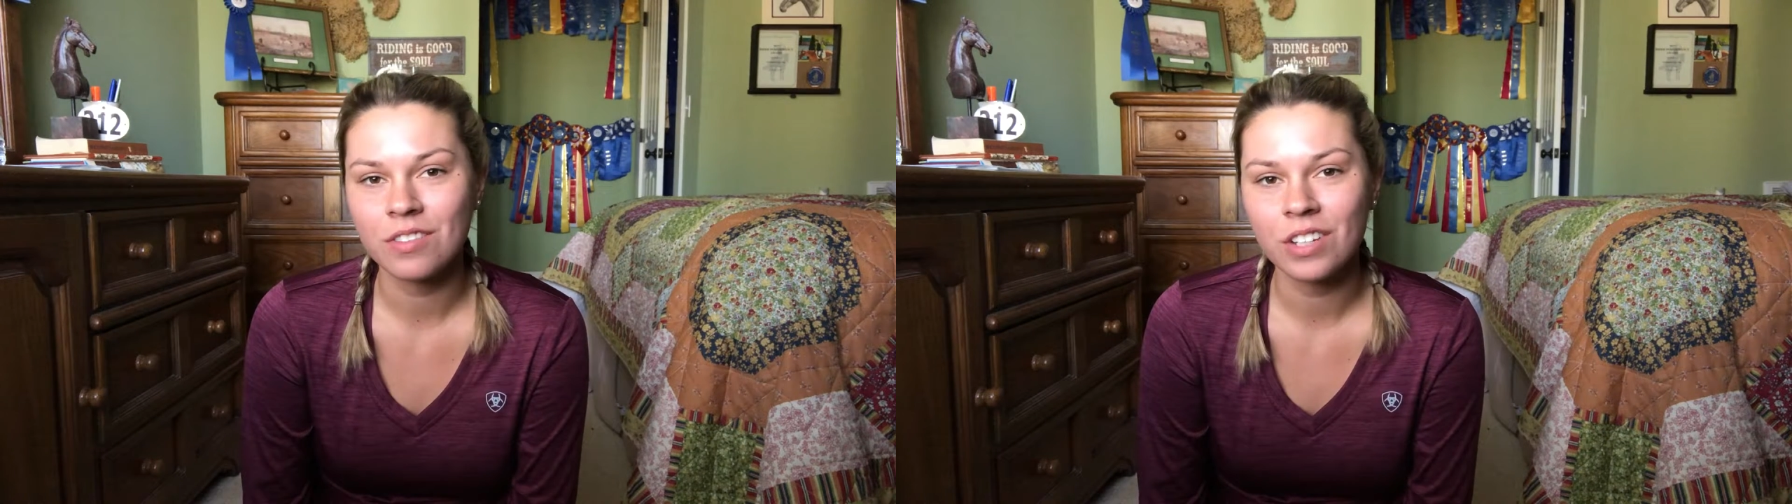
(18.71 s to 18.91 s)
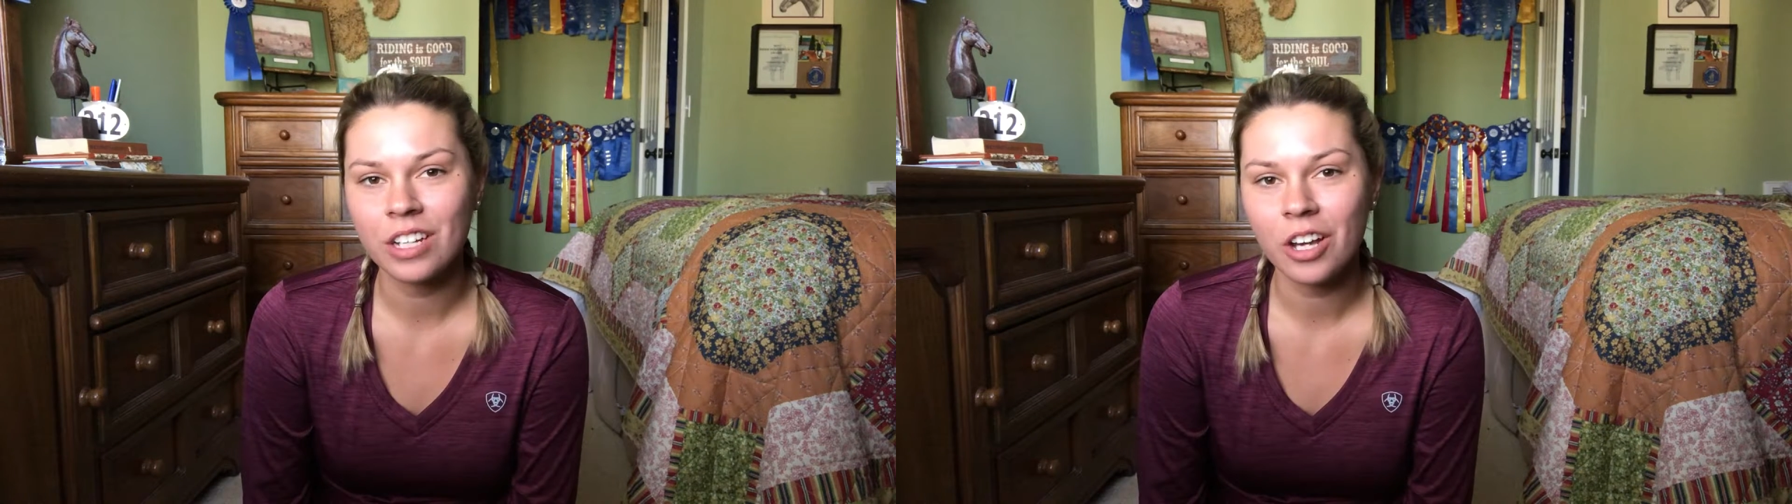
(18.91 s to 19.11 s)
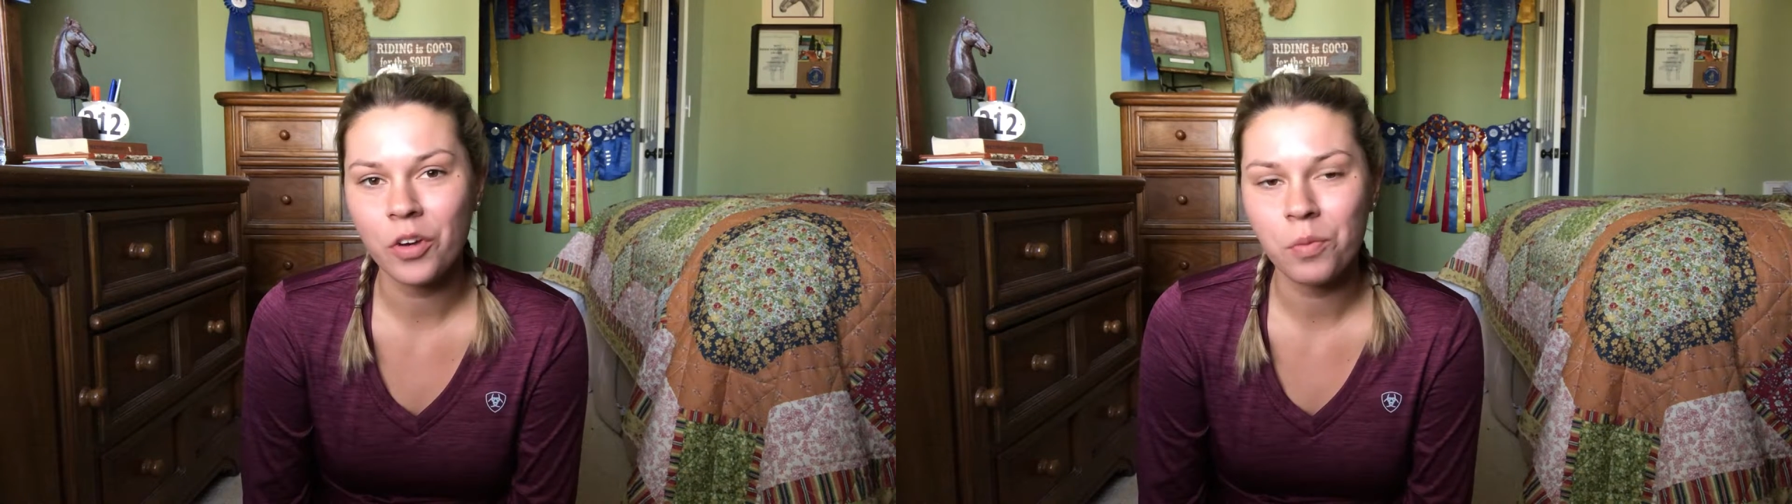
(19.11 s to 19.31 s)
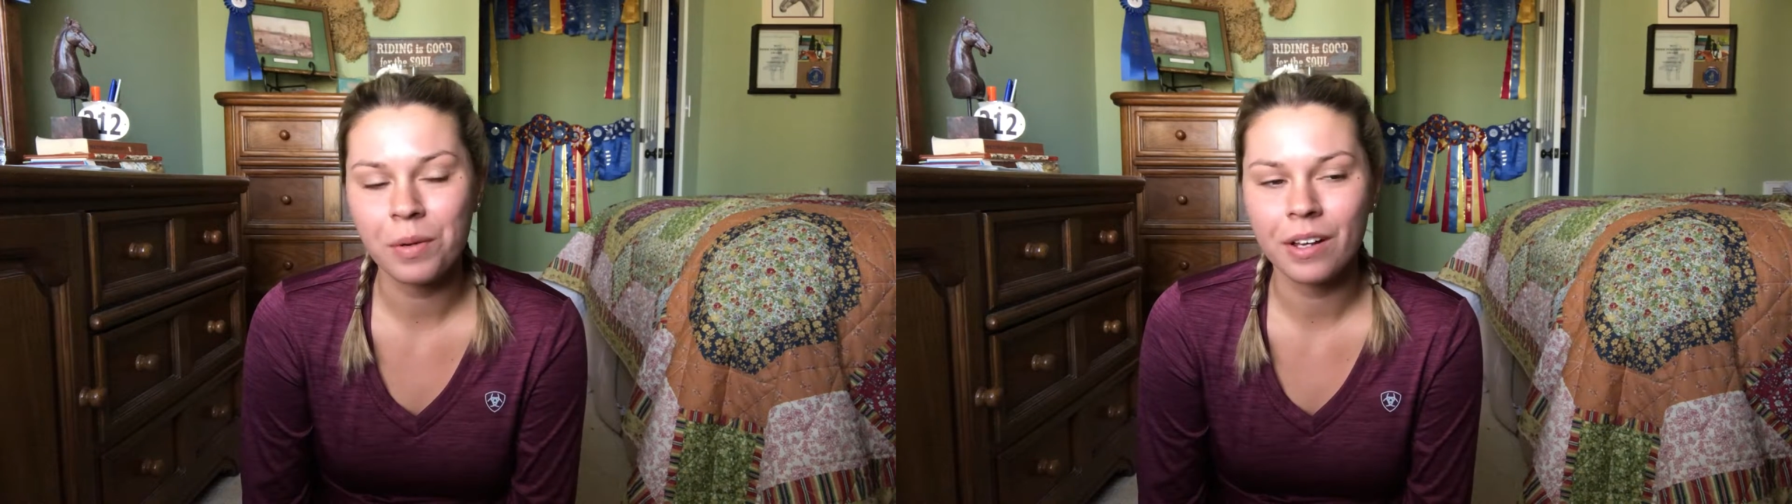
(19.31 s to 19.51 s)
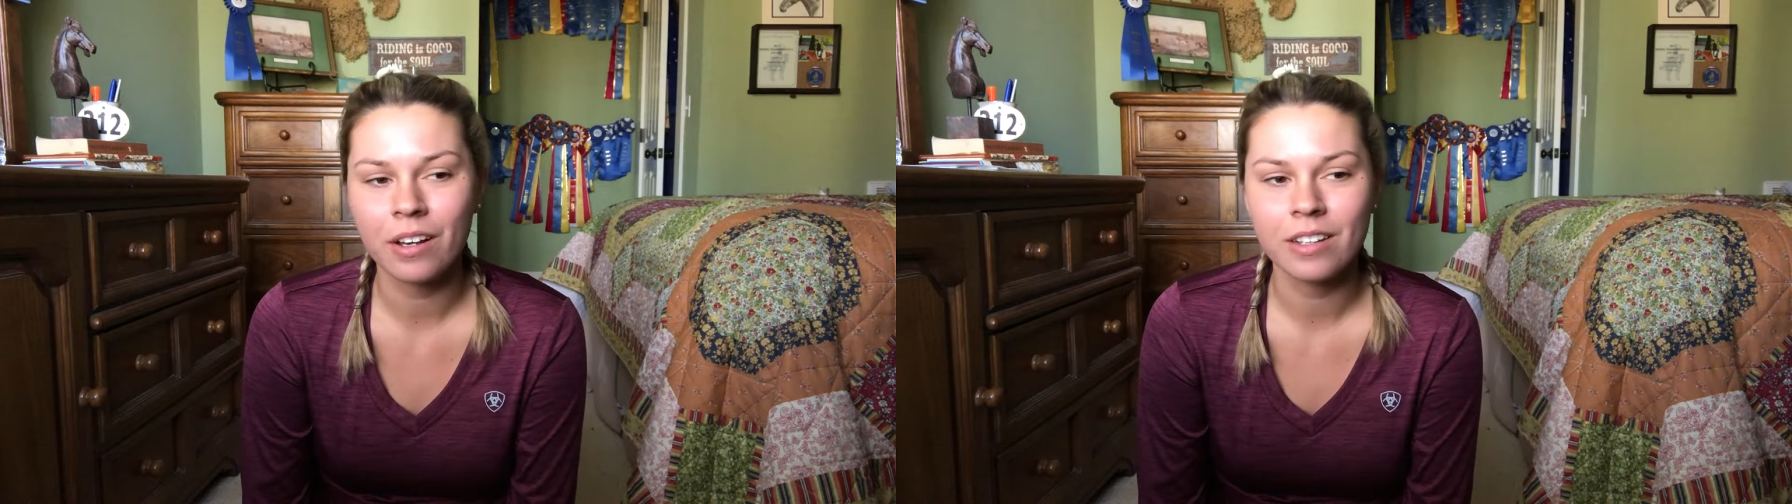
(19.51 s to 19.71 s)
video
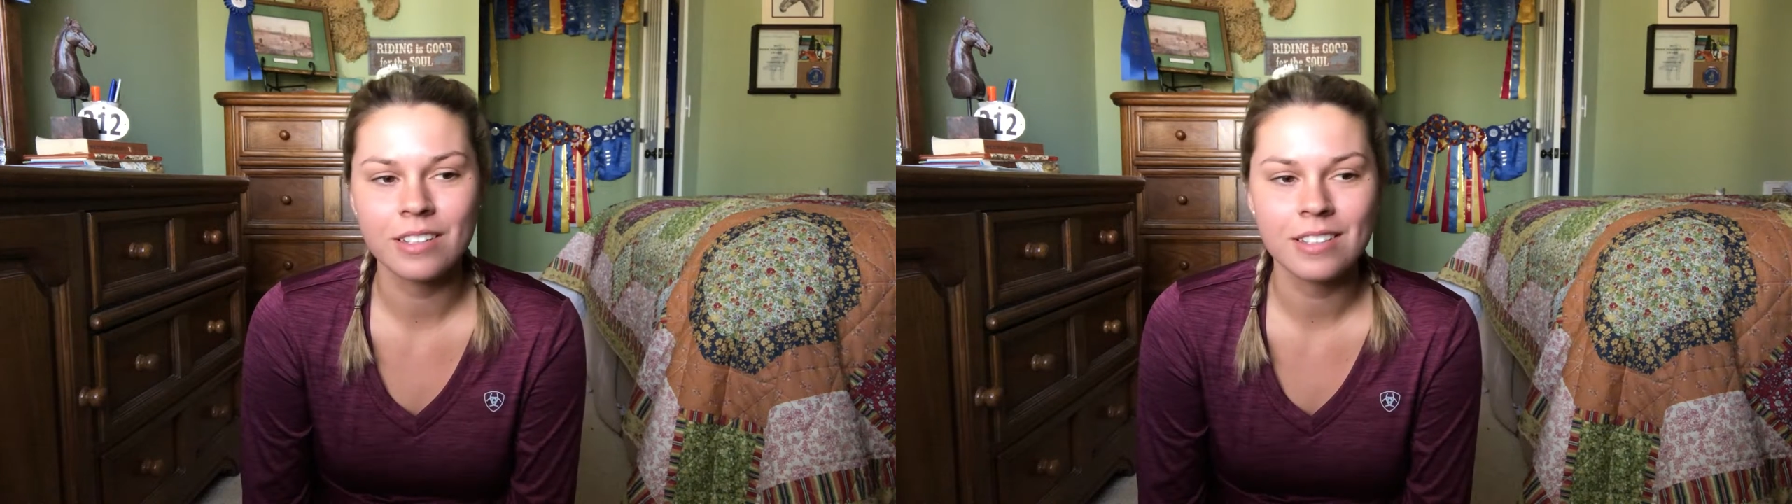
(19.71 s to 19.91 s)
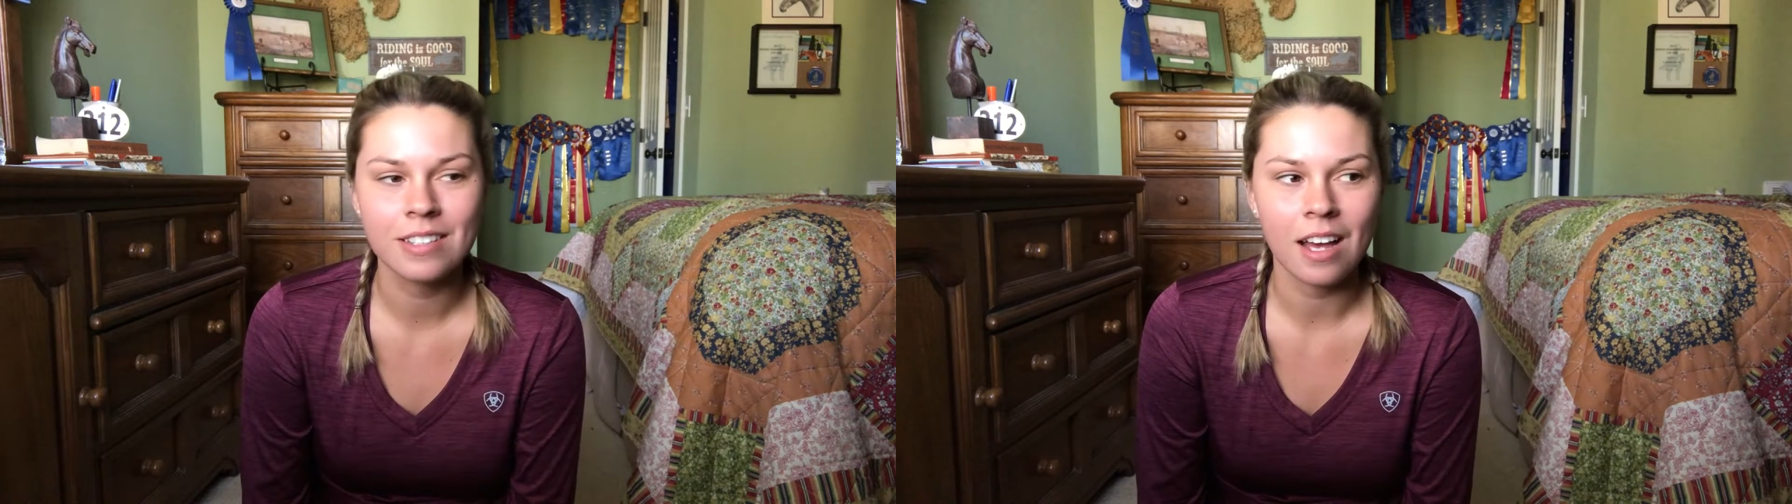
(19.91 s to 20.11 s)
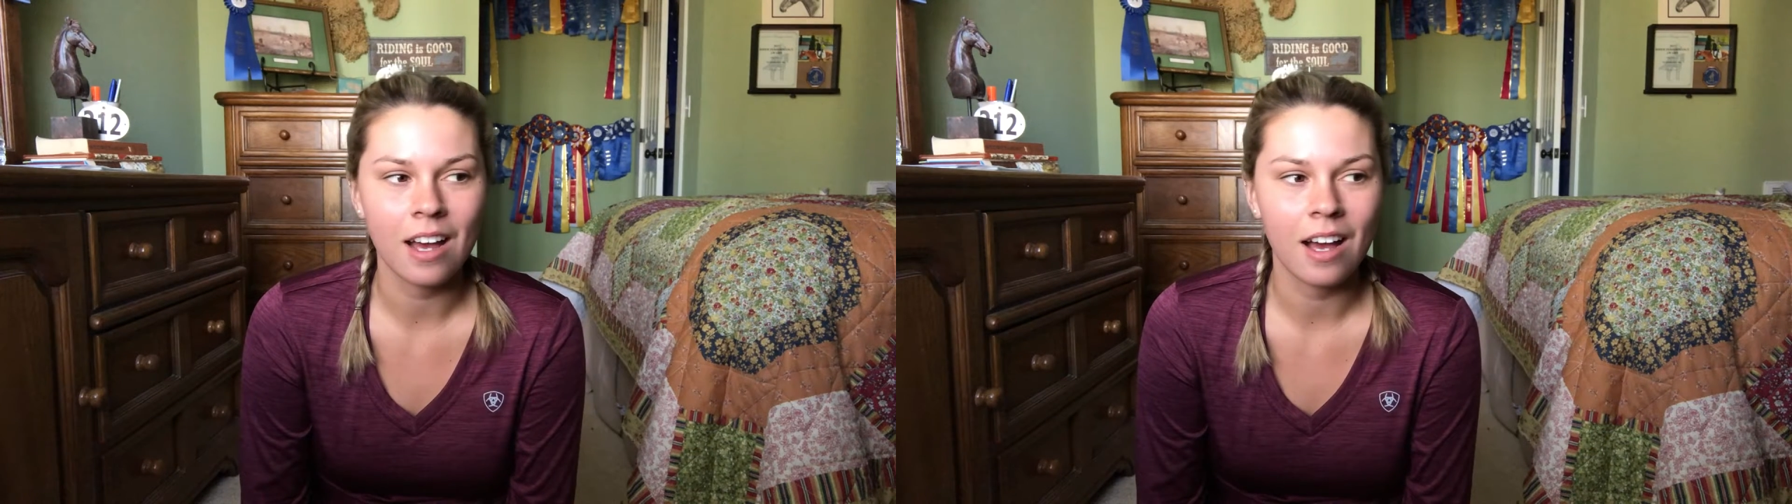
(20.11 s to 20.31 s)
because